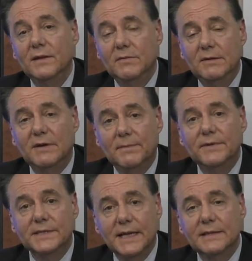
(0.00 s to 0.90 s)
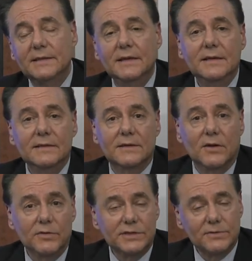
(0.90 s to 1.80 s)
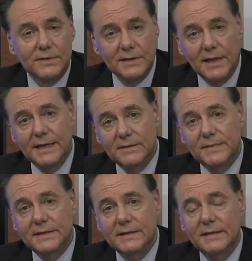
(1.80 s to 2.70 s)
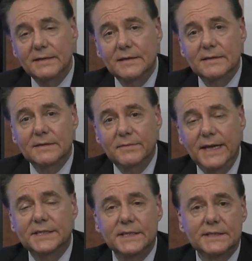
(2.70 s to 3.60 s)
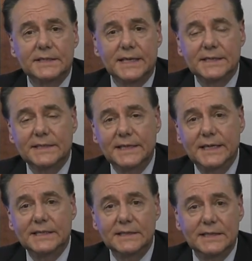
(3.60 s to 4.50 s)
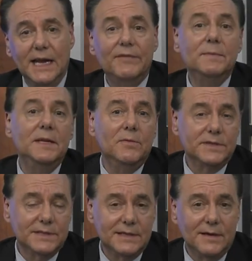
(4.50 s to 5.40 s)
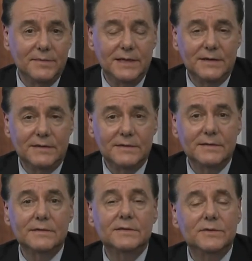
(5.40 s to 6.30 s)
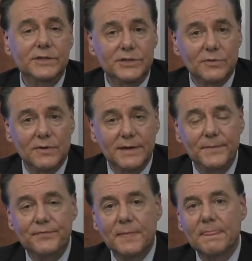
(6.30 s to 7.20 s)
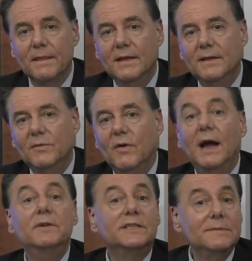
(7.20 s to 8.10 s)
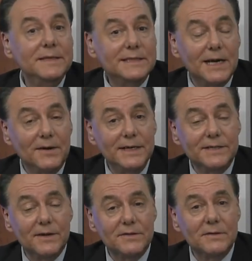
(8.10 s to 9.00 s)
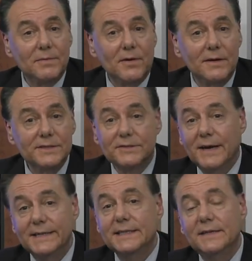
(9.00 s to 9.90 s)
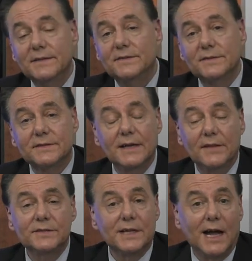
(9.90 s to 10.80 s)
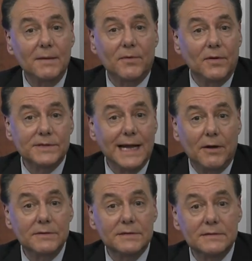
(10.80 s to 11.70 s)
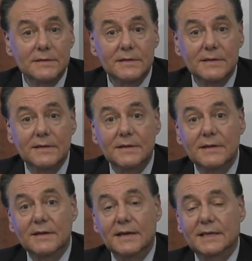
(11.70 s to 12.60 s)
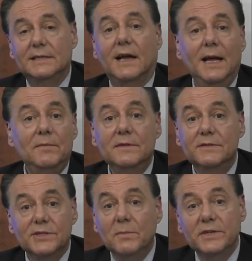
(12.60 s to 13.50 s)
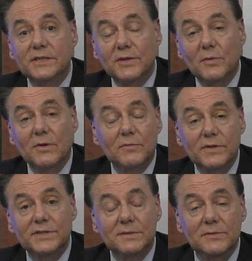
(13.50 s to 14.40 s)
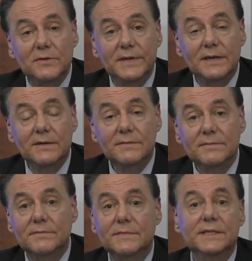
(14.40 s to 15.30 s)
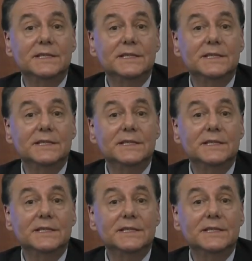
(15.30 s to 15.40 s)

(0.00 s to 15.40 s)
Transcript: We represent the cultural enlightenment that makes us a destination that everybody wants to come here to enjoy. Why we should be tearing each other apart and scratching each other's, other's eyeballs out at a time when so much of the world wants to move here is